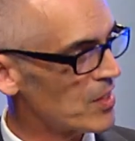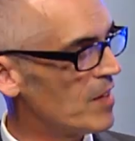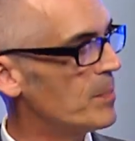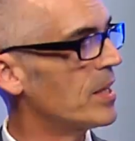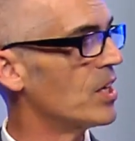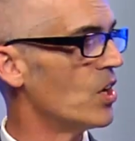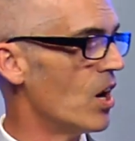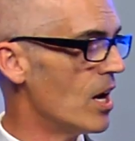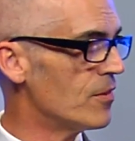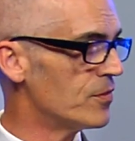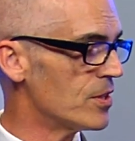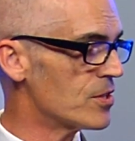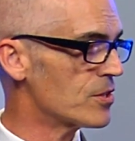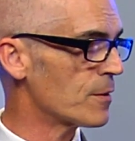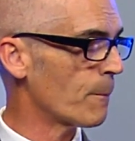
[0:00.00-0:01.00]
I've been in
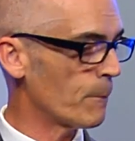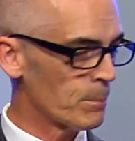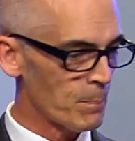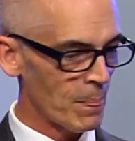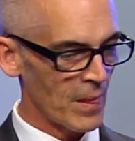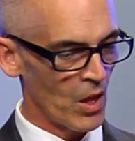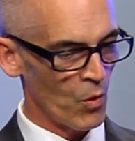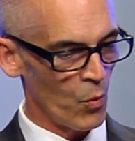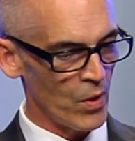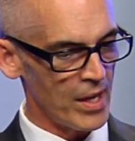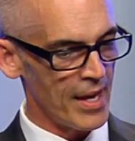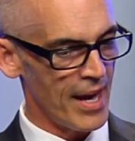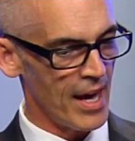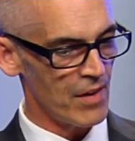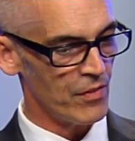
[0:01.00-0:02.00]
office, We
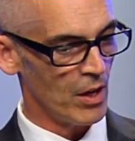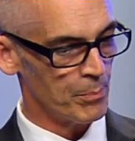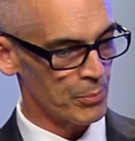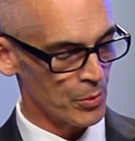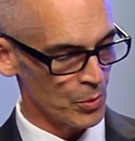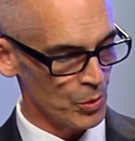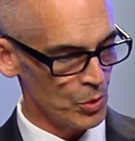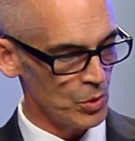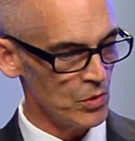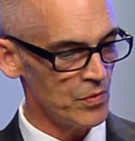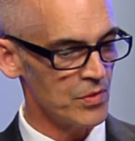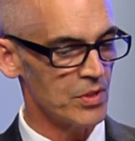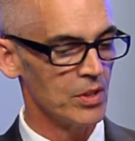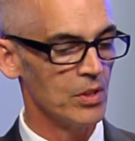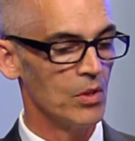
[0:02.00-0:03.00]
have
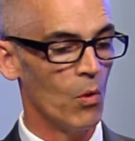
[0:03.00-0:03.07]
approved